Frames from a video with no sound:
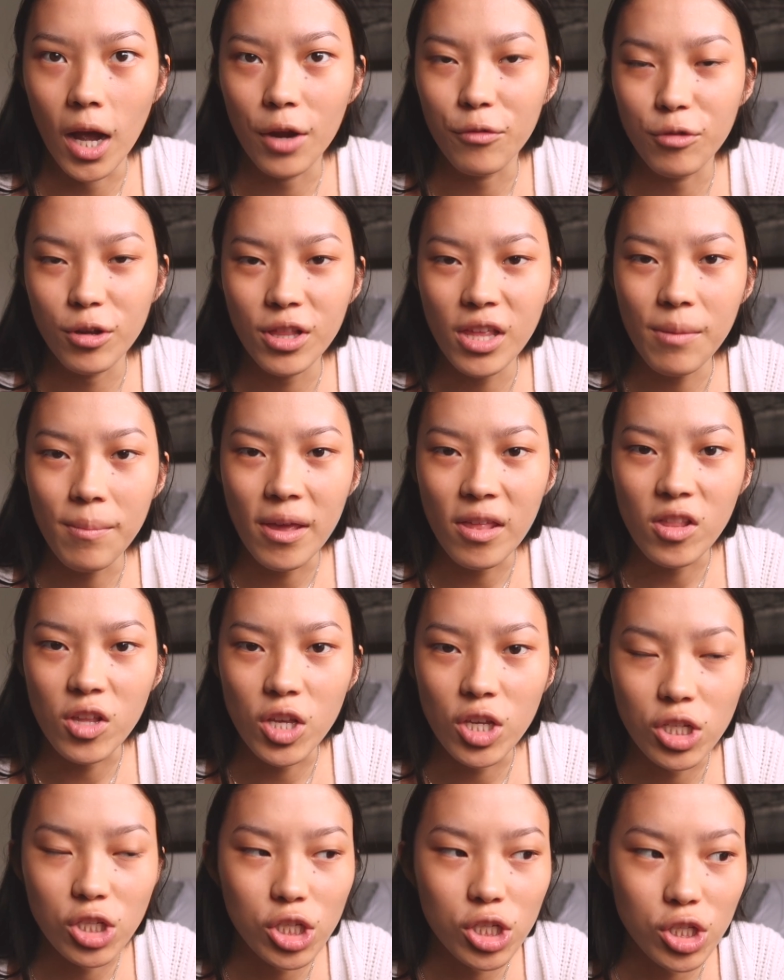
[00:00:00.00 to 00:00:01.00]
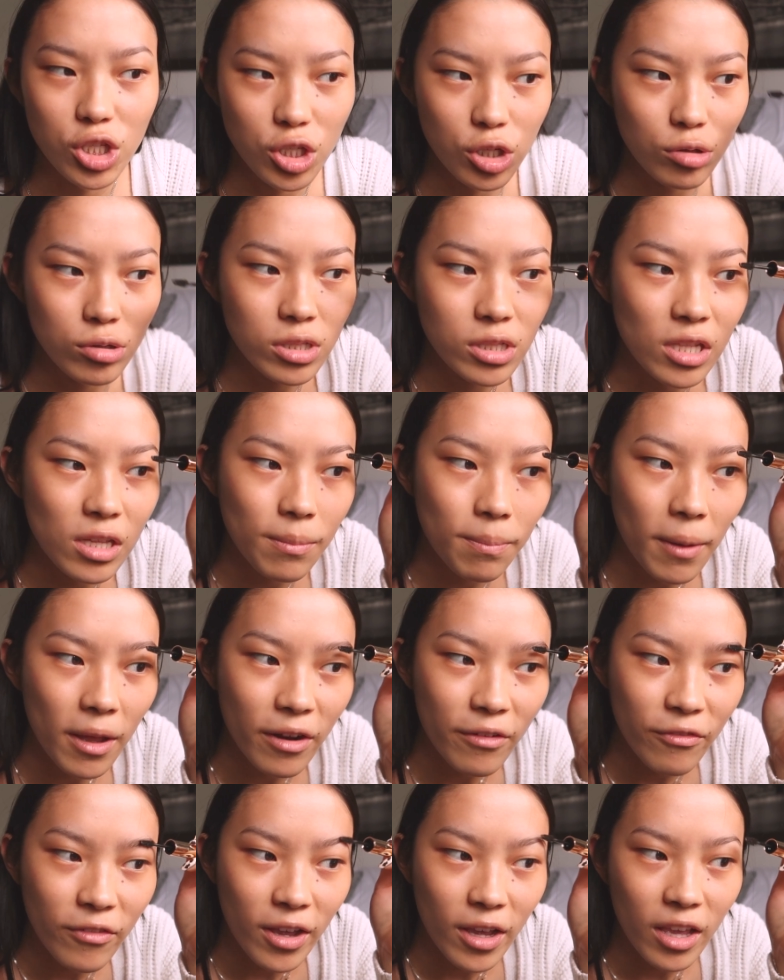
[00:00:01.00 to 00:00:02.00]
I really mainly just use the
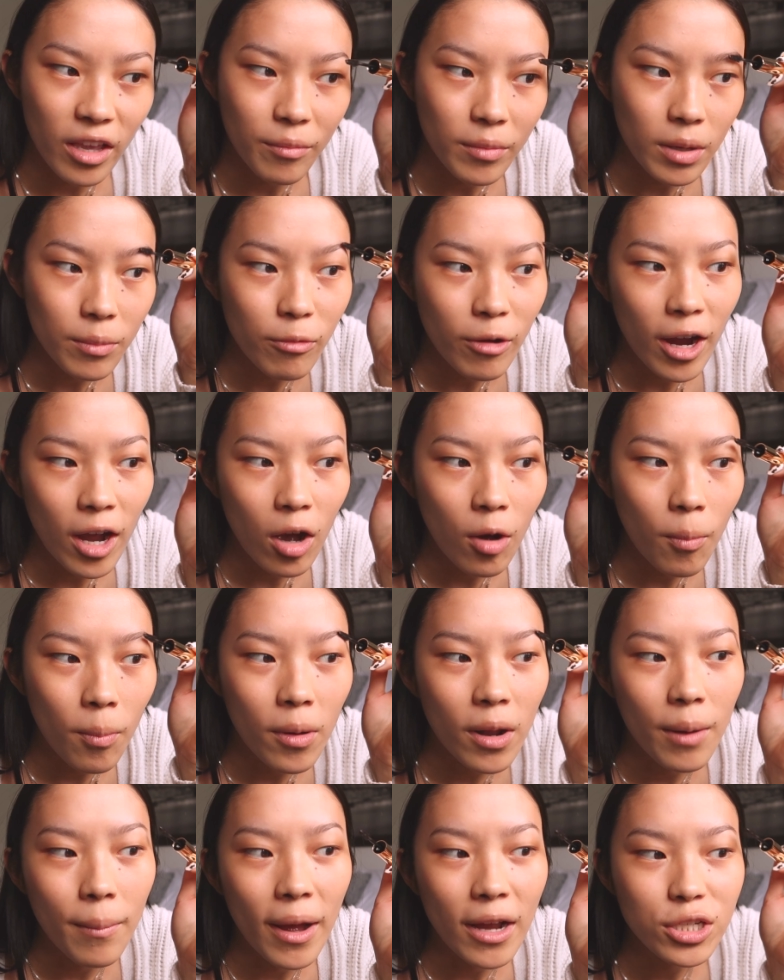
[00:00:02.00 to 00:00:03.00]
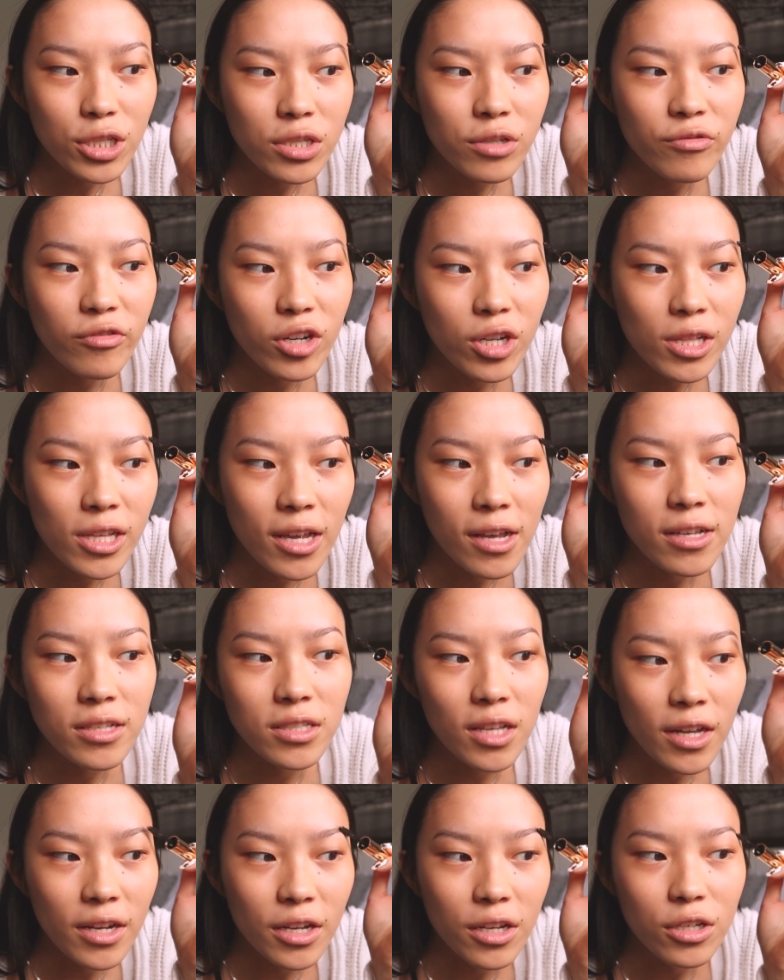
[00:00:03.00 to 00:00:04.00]
Benefit Gimme Brow, but I'm actually really
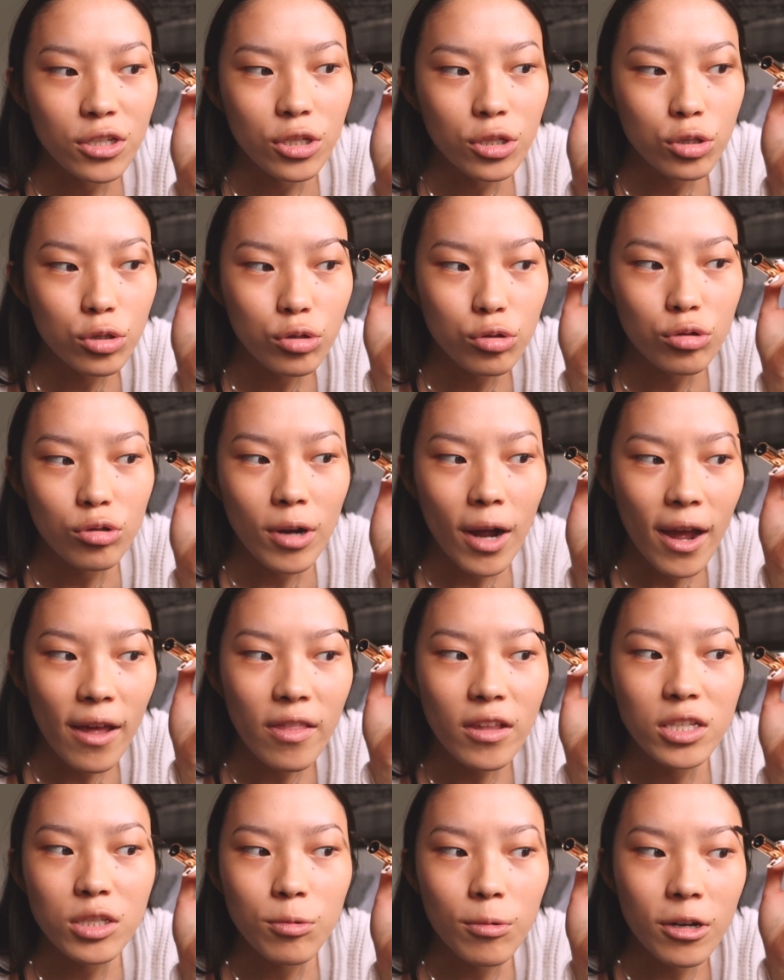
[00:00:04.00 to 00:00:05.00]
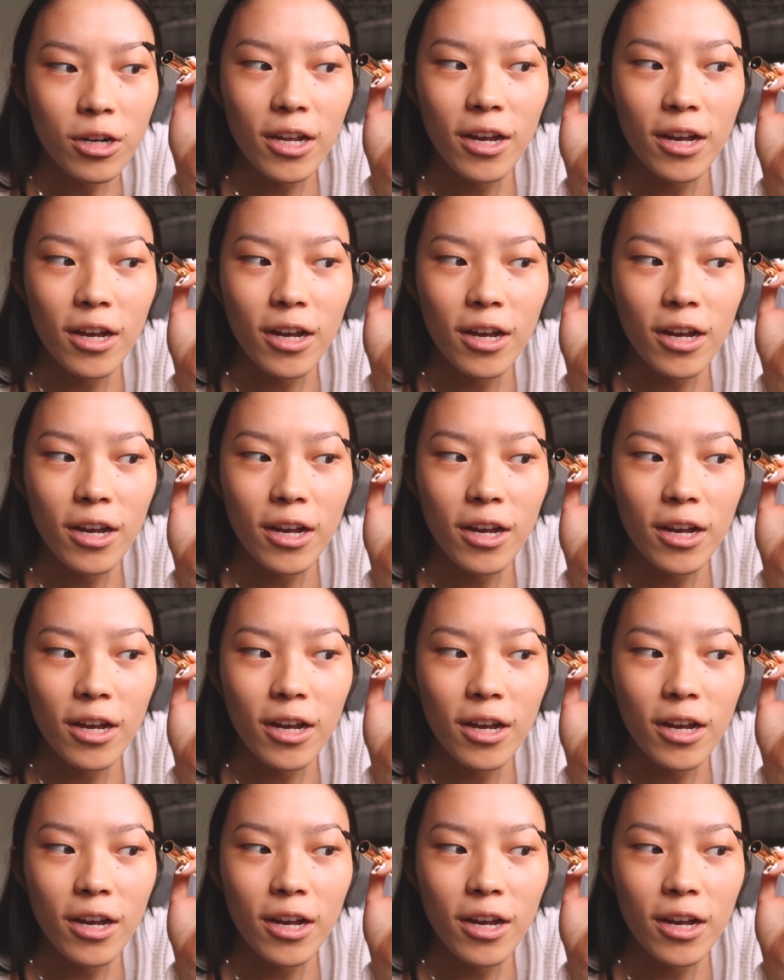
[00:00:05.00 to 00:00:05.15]
excited to try this one